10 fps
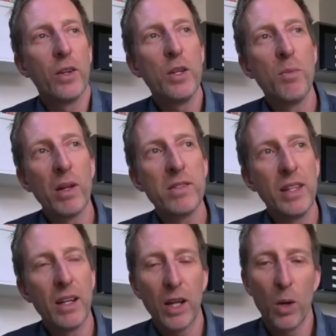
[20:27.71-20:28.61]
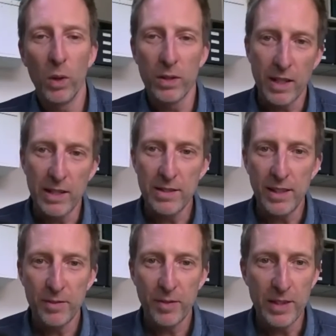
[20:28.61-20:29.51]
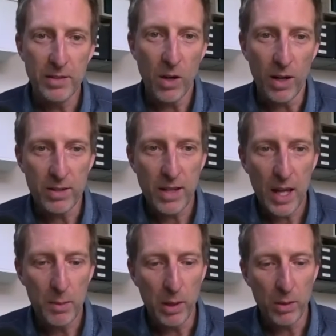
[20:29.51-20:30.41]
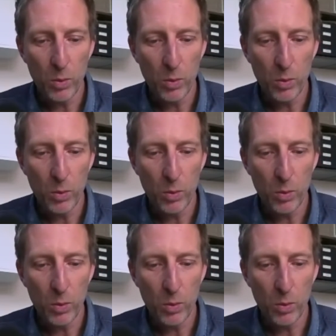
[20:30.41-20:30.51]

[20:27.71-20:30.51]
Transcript: you might sit down and go, well, it's easy for this guy to say, but